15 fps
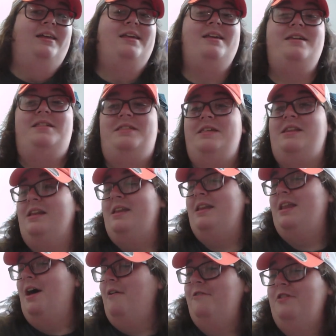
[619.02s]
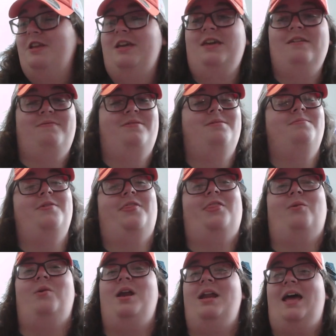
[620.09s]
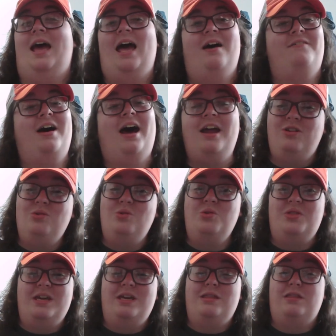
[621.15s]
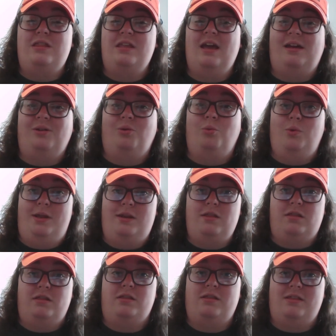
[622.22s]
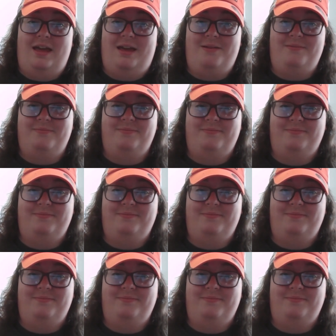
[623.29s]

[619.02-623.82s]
Is it enough to give them 3.5? I do think Seattle wins this game.